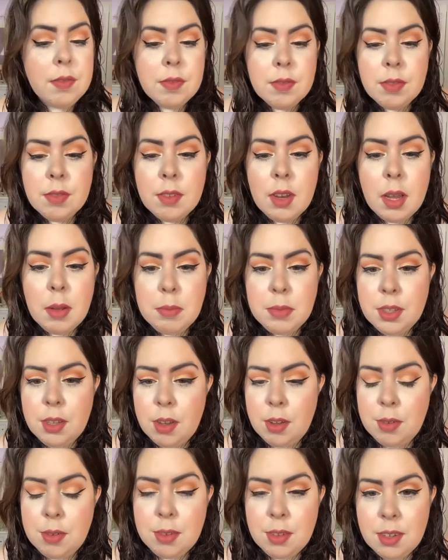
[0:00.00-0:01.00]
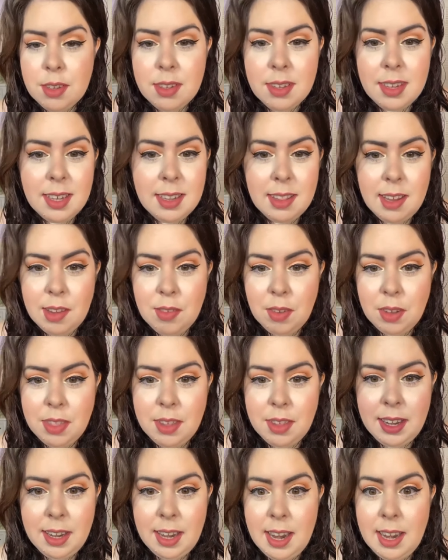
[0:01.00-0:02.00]
I'm so in love with
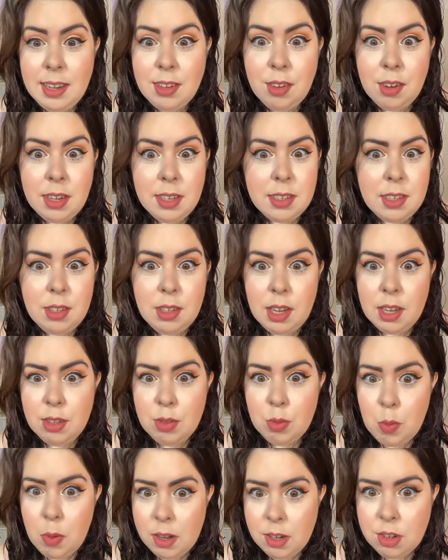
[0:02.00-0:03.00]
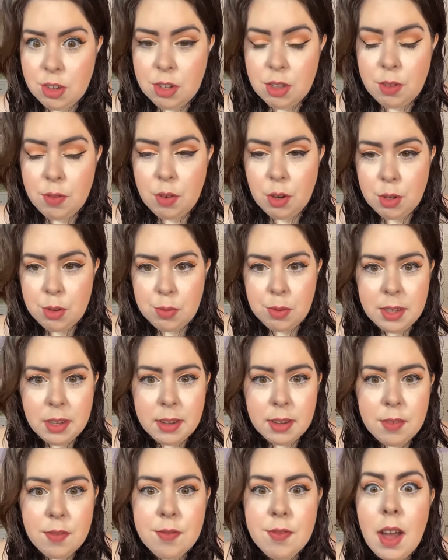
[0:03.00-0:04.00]
it, and Gracie has watched the first one like
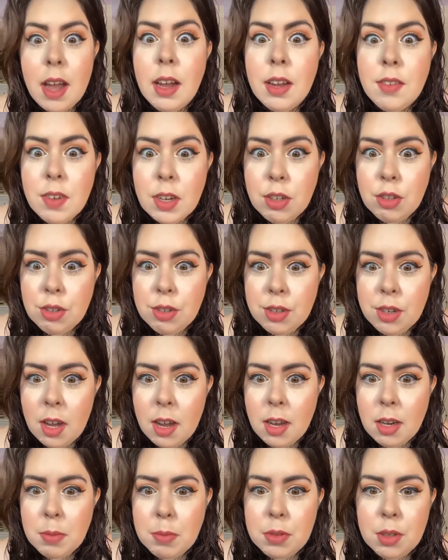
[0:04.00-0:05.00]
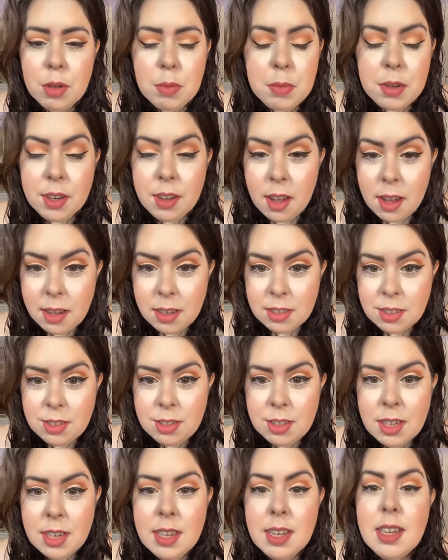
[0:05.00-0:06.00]
500 times. Oh my gosh,
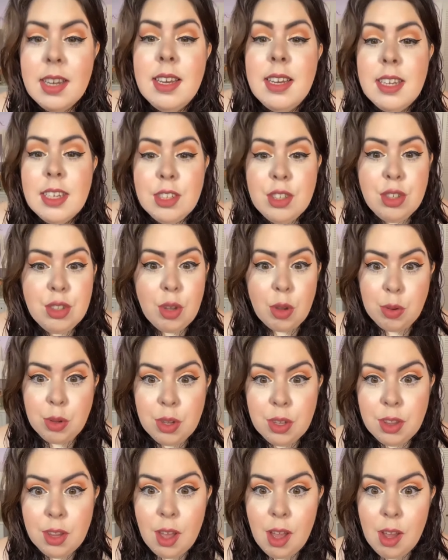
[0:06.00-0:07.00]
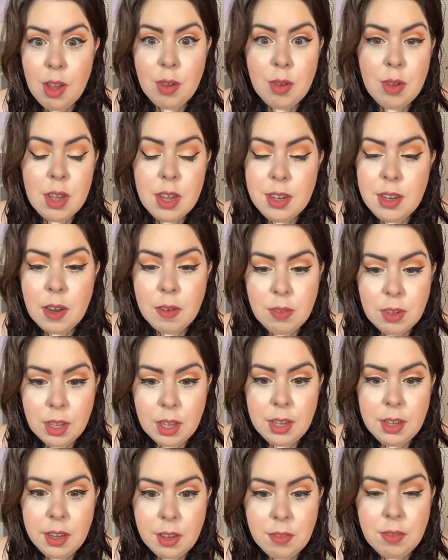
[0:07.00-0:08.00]
it's so good though. Definitely,
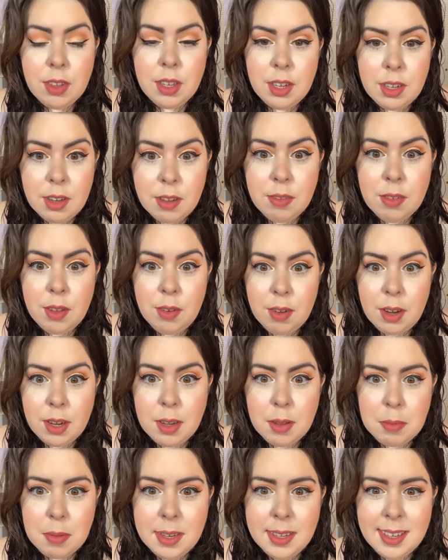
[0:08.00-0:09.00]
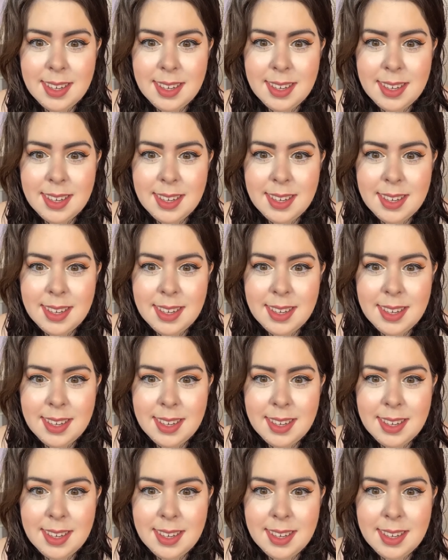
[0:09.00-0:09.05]
definitely, definitely recommend it.